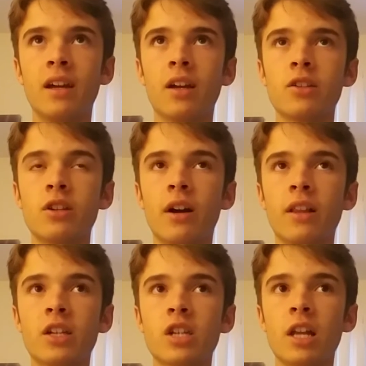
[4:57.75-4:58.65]
because you know
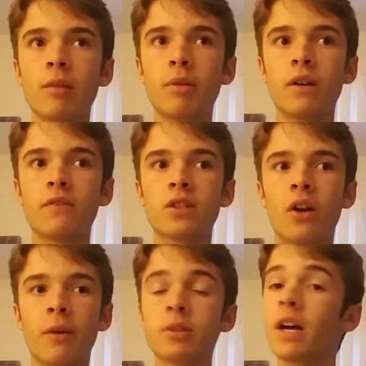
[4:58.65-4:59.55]
how like Shia LaBeouf, his
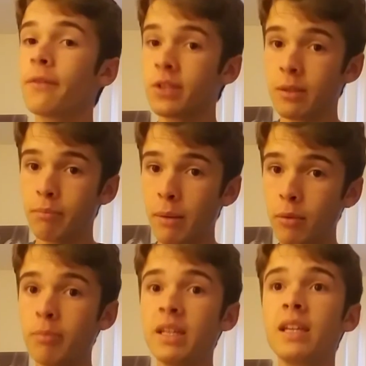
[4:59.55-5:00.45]
Guardian was obviously
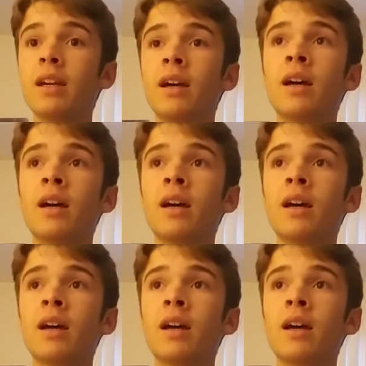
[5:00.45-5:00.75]
Bumblebee,